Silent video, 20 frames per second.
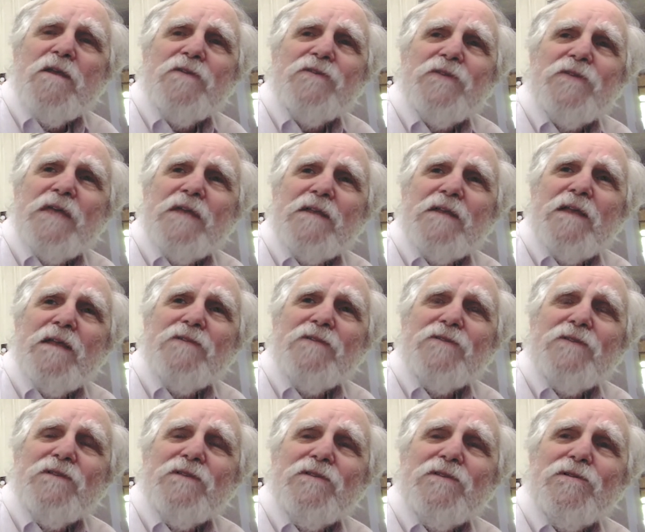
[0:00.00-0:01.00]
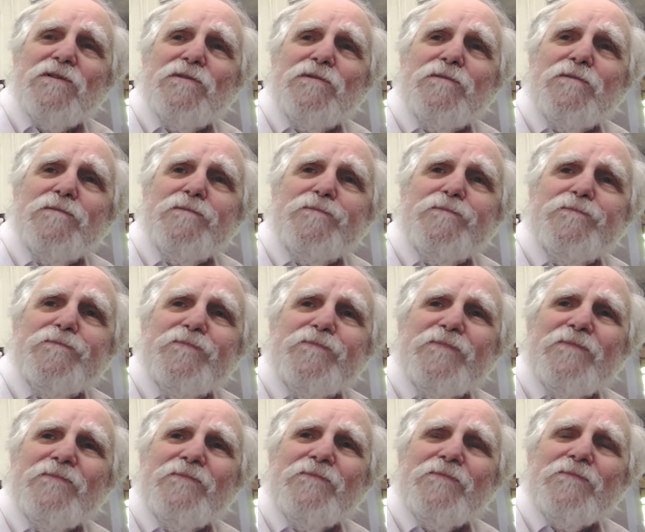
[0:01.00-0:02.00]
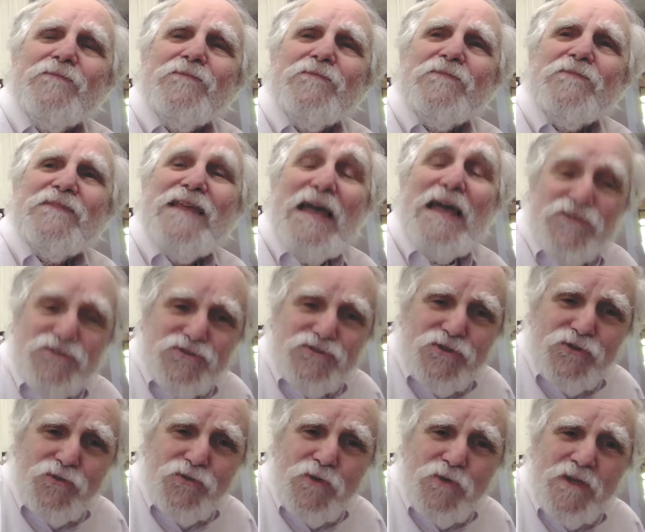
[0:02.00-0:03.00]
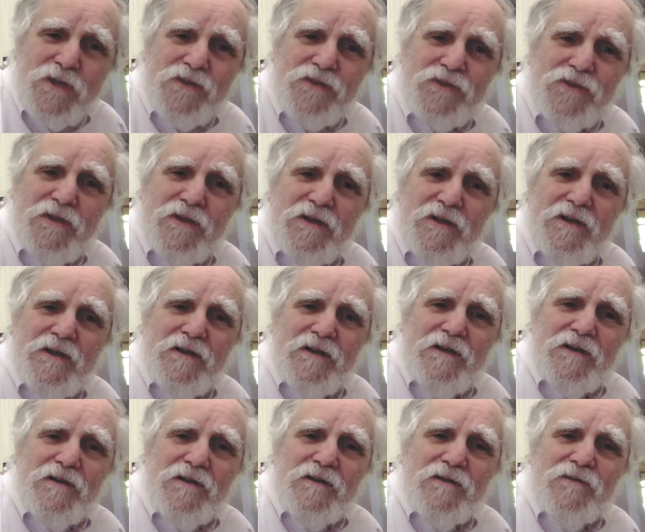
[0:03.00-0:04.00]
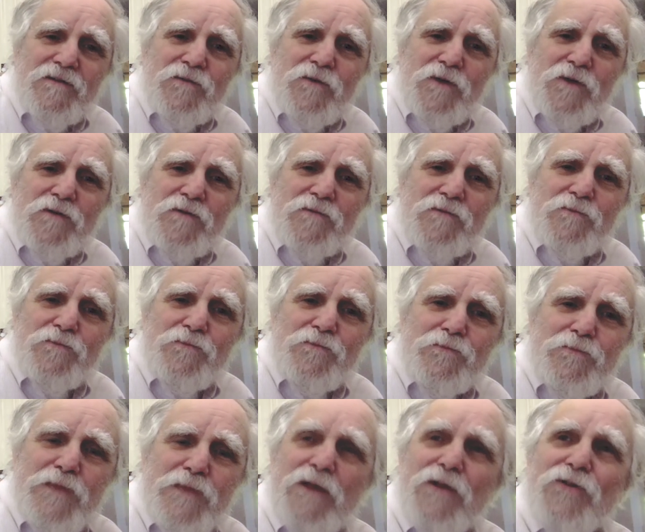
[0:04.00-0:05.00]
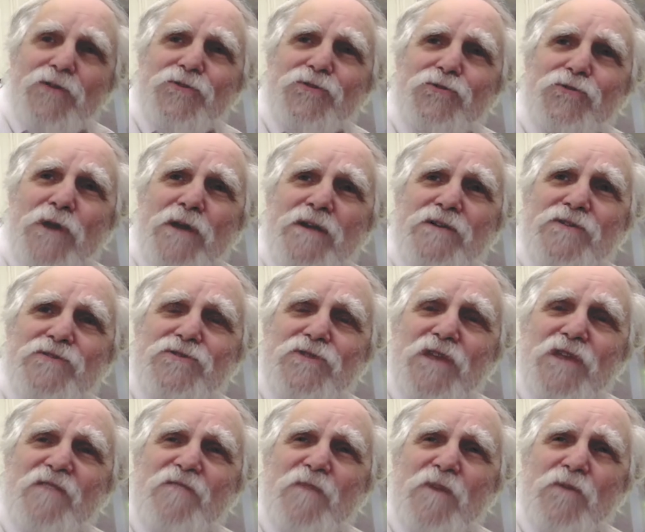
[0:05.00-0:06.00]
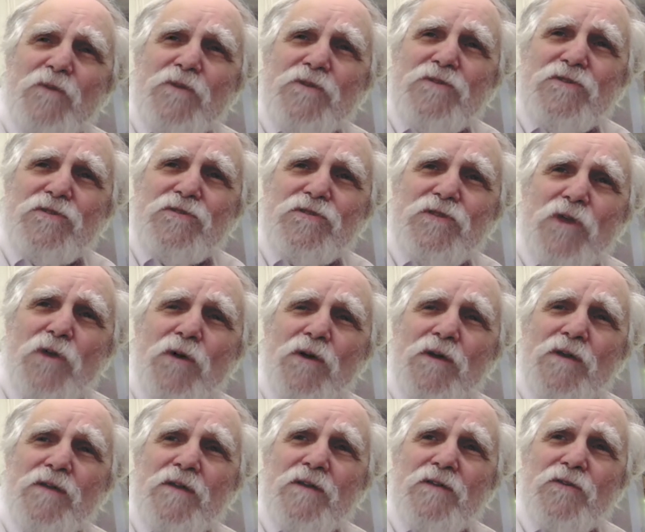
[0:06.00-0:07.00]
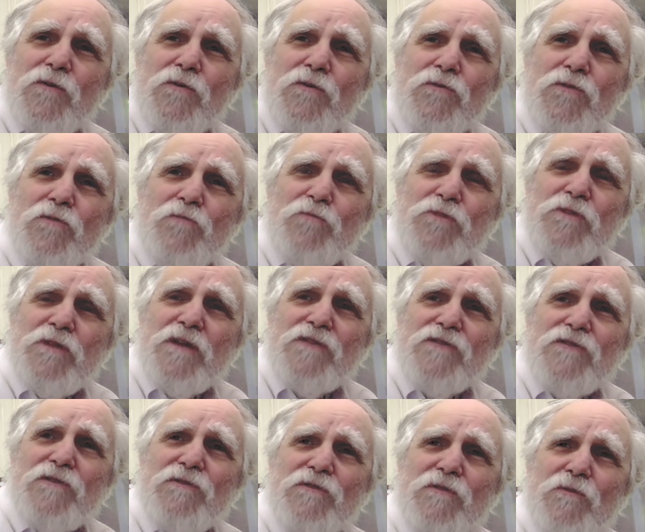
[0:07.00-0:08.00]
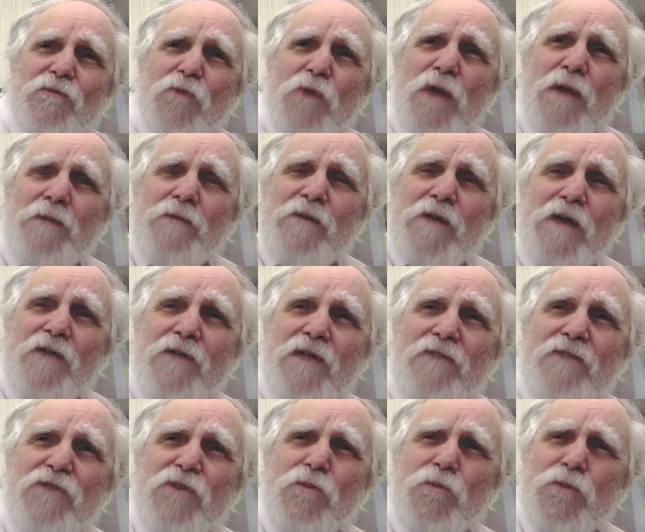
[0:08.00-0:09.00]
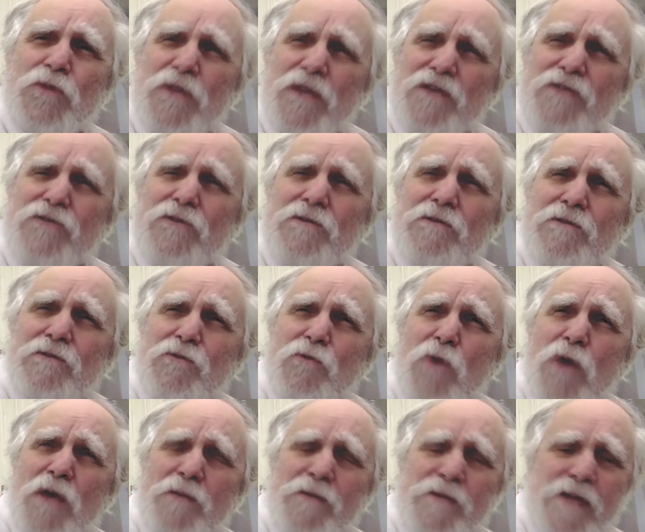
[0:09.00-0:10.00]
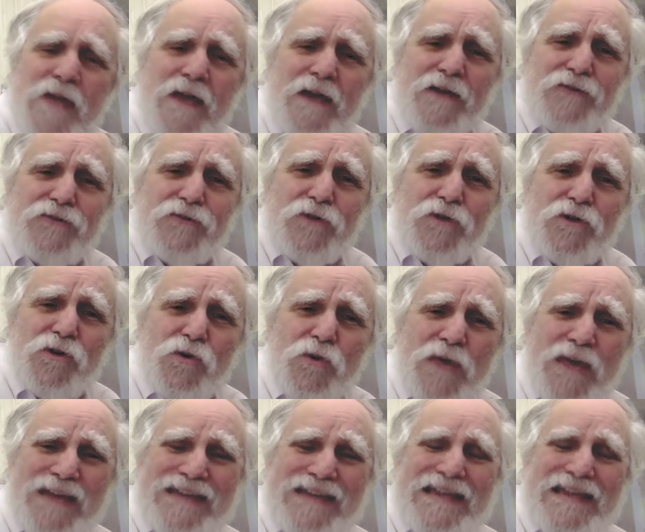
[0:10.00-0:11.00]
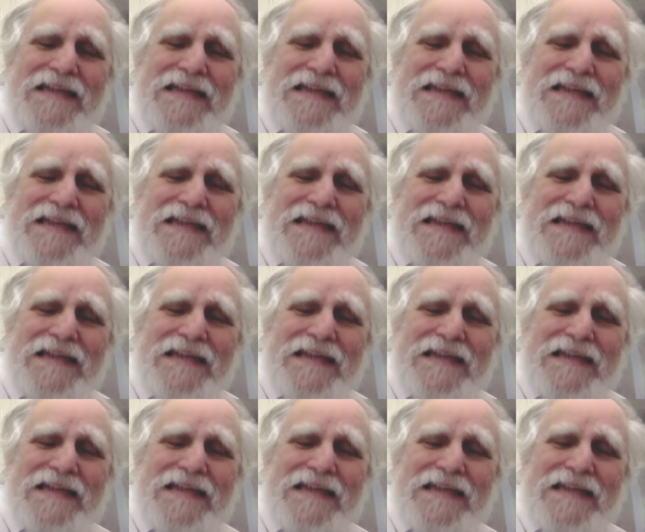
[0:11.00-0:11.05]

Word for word: is get, gets into tension with what Bell's great achievement, which is showing that the predictions of quantum, if the predictions of quantum mechanics are correct,